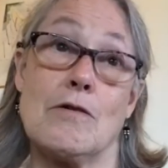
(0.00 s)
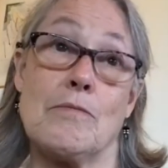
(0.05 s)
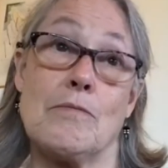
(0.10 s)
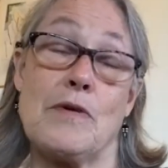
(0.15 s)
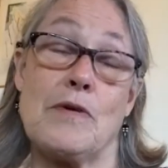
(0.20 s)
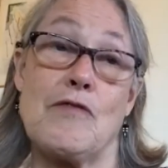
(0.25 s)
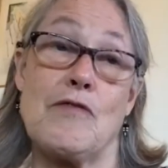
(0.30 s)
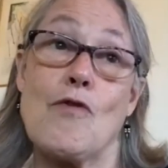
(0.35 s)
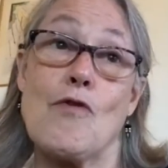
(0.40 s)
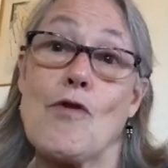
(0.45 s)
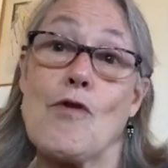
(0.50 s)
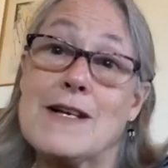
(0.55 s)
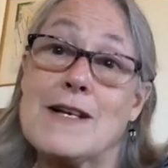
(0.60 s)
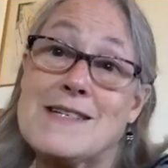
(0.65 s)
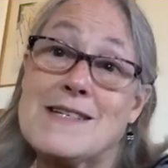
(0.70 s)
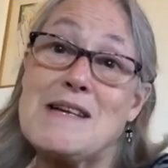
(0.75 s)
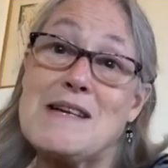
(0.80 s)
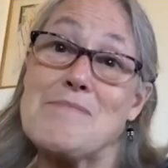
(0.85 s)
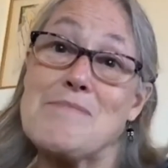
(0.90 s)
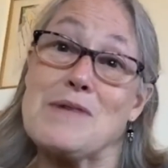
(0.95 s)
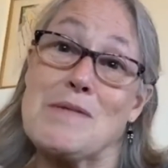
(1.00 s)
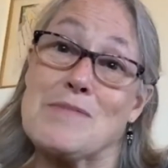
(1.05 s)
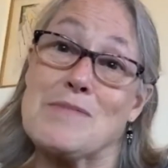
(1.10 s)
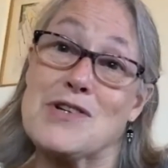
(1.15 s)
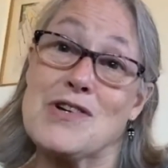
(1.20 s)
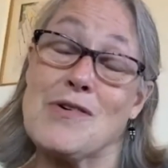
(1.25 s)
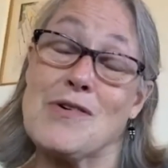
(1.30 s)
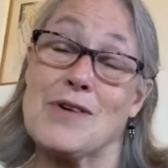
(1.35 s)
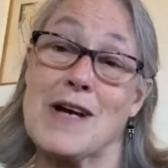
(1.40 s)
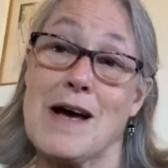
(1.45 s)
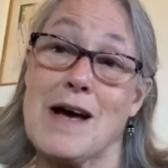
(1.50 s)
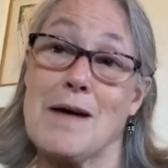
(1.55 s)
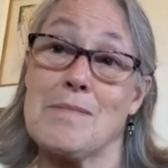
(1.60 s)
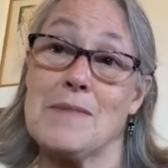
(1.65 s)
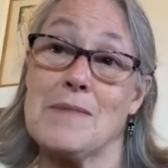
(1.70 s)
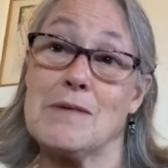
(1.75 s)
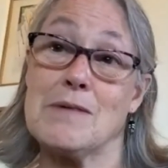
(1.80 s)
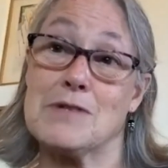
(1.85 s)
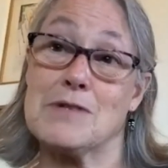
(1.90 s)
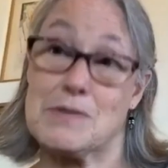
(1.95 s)
before his symptoms showed up,
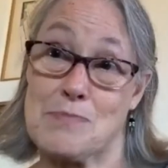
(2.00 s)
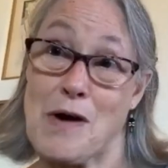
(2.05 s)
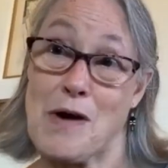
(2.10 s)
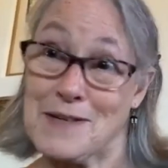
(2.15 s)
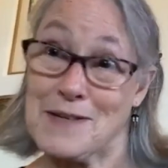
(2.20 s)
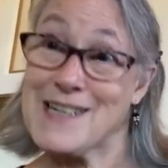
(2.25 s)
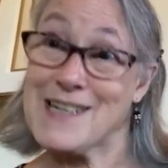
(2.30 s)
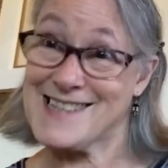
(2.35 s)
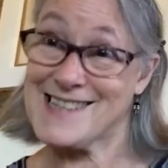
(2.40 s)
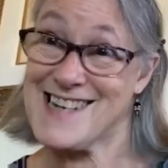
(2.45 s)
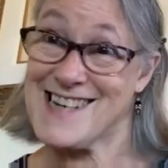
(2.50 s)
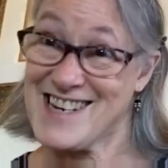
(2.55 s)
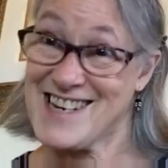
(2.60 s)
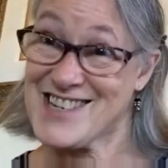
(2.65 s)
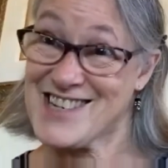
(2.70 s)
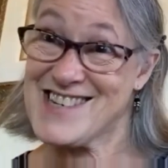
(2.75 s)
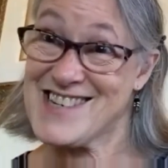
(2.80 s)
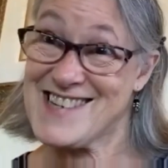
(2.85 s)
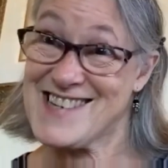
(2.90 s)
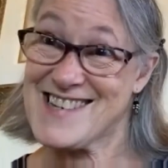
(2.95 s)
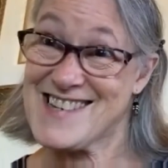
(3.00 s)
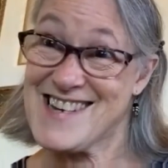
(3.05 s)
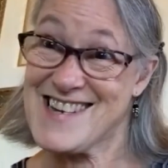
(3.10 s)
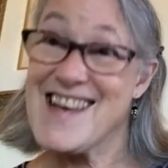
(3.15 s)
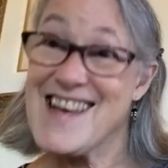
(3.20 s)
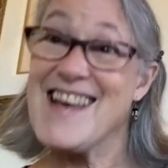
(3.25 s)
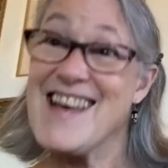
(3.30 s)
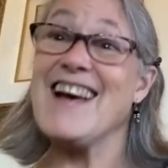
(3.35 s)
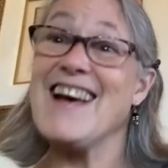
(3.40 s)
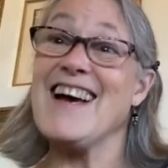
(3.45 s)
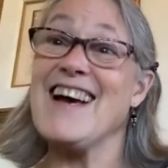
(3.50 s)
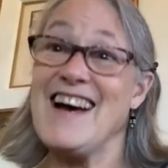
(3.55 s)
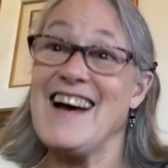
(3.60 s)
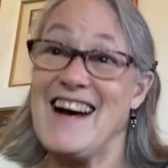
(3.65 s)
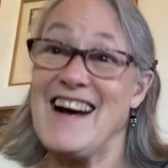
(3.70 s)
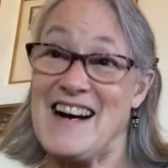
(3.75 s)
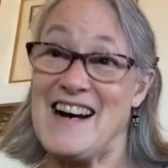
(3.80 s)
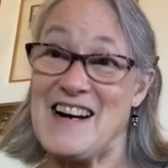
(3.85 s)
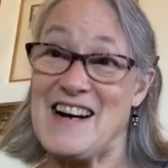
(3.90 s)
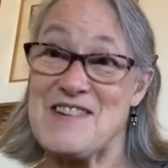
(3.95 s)
he was probably contagious.
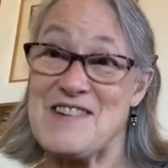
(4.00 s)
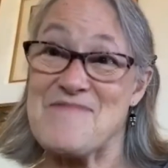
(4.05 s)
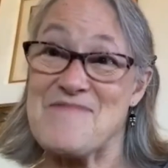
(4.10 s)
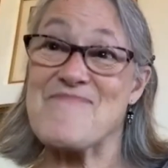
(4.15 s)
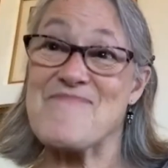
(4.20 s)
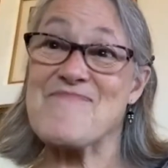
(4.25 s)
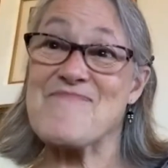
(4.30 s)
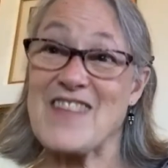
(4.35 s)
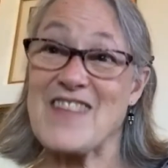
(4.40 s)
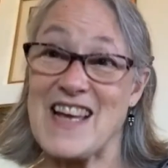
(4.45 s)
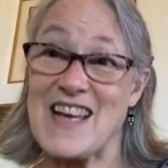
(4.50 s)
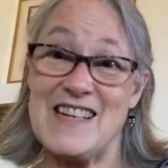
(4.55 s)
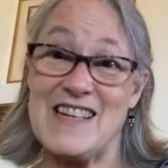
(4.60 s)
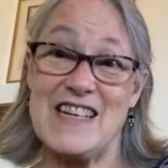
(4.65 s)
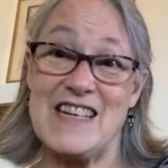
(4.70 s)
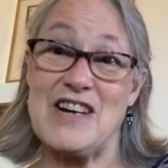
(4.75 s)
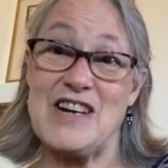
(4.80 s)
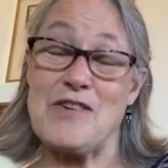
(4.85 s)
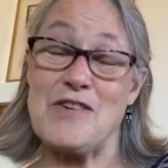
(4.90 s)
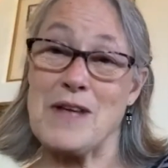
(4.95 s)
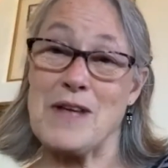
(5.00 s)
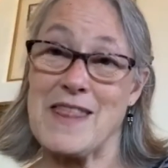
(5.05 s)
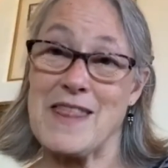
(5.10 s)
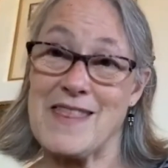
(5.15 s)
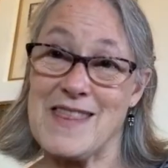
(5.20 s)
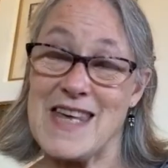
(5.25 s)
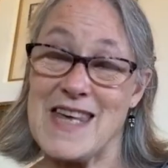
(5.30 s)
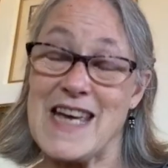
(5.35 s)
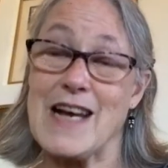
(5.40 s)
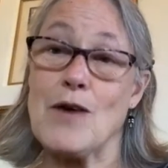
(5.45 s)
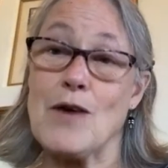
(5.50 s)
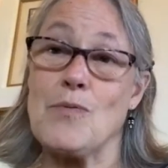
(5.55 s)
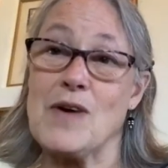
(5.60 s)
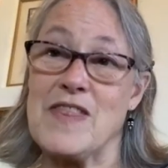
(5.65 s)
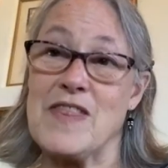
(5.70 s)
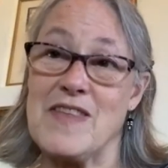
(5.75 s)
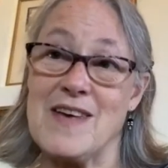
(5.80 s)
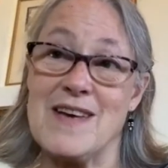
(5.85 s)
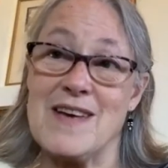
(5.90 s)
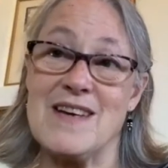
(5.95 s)
We think
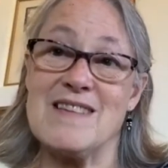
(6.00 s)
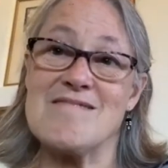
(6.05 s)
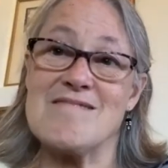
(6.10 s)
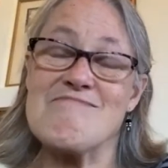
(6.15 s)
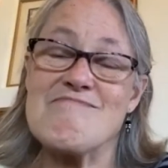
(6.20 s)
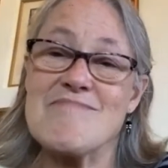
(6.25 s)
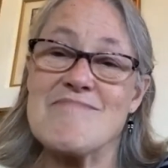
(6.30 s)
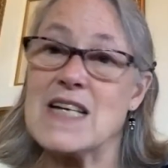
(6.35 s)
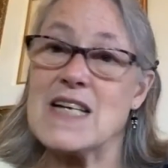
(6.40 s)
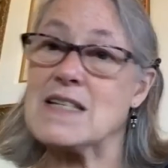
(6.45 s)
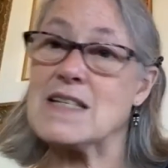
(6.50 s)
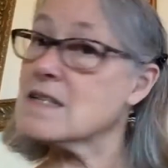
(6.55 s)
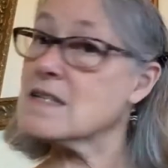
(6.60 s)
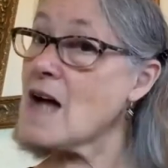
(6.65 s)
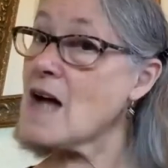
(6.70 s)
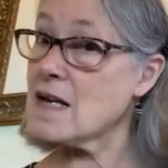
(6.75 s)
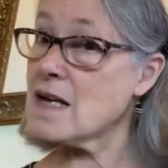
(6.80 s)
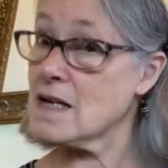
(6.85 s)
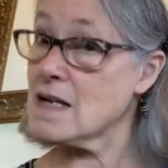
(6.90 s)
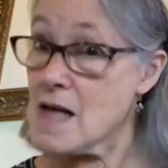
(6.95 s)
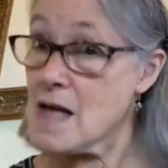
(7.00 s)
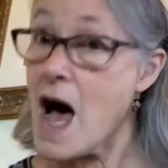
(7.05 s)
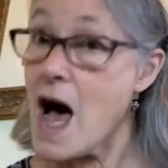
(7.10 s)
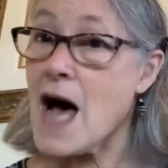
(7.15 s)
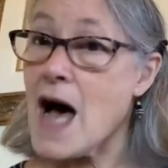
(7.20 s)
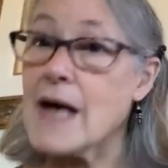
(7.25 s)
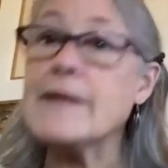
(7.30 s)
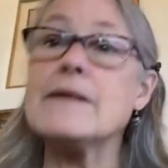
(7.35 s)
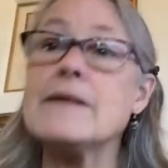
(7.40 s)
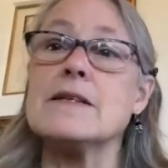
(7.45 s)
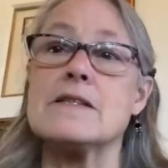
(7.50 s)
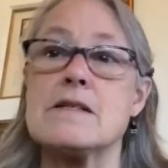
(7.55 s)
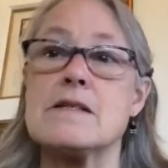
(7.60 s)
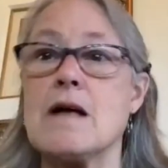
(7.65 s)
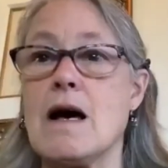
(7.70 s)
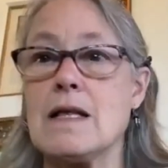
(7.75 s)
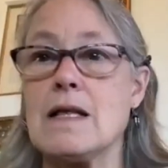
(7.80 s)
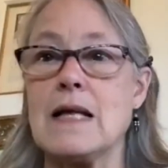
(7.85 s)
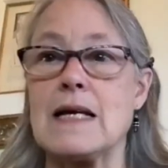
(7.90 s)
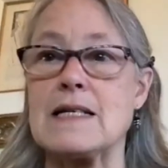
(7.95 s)
it's not a lot. It's
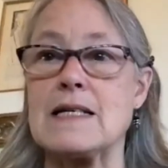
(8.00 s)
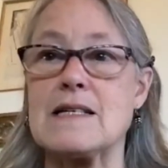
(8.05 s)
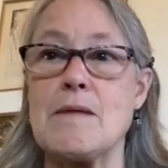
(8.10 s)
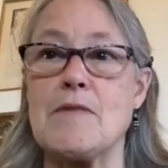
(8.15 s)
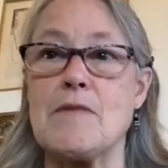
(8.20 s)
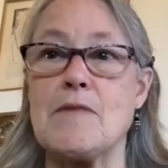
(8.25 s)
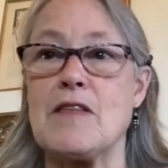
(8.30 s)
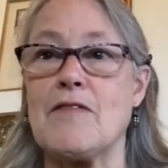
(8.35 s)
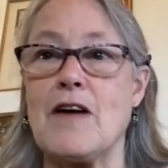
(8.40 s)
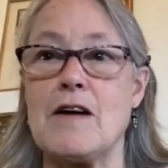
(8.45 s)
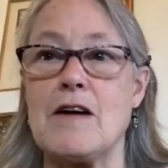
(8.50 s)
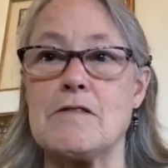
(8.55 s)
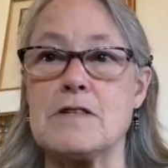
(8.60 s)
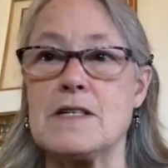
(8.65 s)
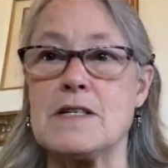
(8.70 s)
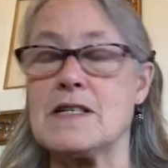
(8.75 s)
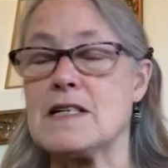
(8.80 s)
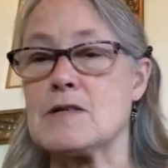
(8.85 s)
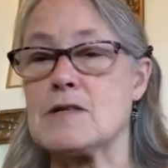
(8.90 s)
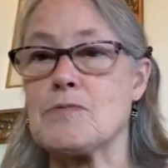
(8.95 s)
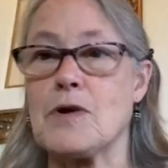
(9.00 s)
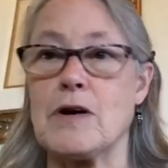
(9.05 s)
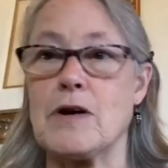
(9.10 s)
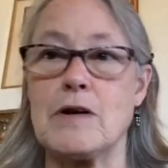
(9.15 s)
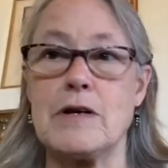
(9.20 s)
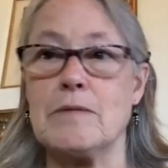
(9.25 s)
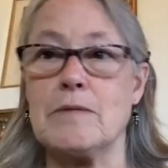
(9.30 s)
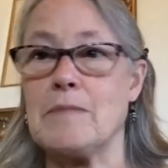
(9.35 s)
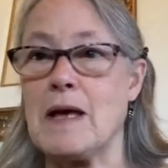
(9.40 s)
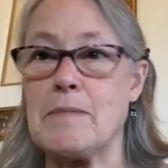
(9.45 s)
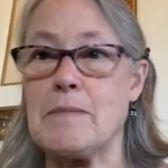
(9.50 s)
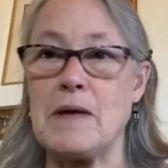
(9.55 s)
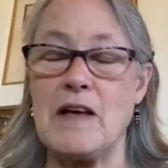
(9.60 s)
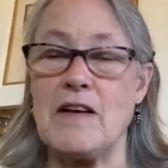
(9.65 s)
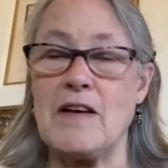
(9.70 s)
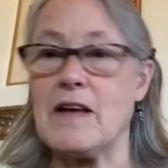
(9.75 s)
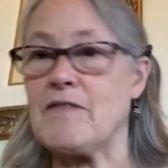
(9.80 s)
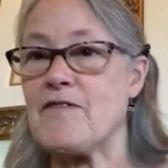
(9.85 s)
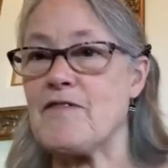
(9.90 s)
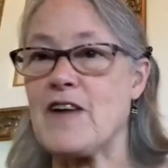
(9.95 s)
not like some of the viruses where you may
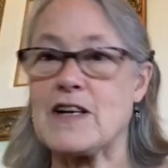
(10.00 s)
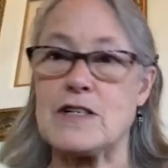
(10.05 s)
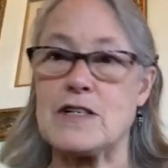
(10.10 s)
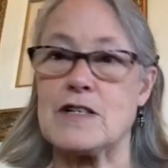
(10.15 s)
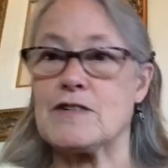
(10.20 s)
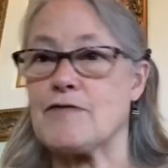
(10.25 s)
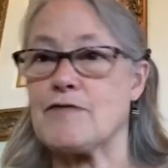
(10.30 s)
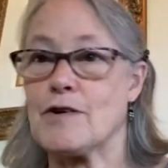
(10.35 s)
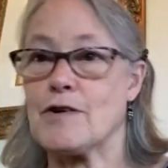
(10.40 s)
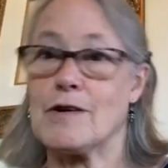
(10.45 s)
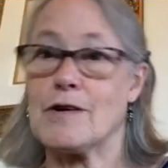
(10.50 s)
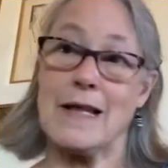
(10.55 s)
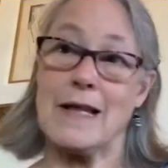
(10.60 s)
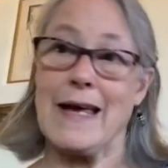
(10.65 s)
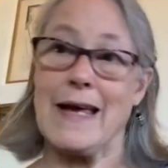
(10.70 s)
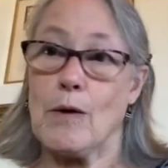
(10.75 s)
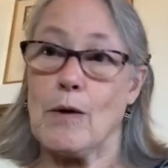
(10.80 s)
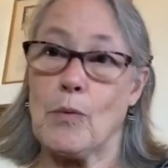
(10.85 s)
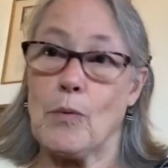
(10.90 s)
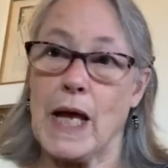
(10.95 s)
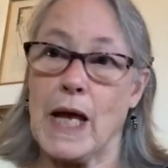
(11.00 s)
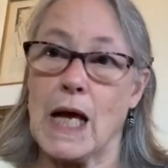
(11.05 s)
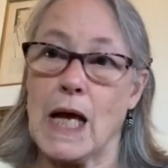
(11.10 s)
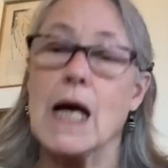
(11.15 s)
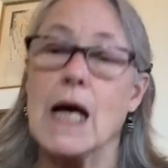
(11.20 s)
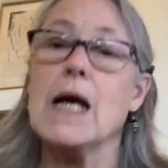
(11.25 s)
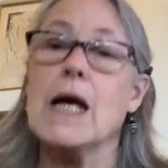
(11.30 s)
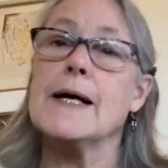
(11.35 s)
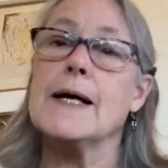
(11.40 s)
be infectious for like a week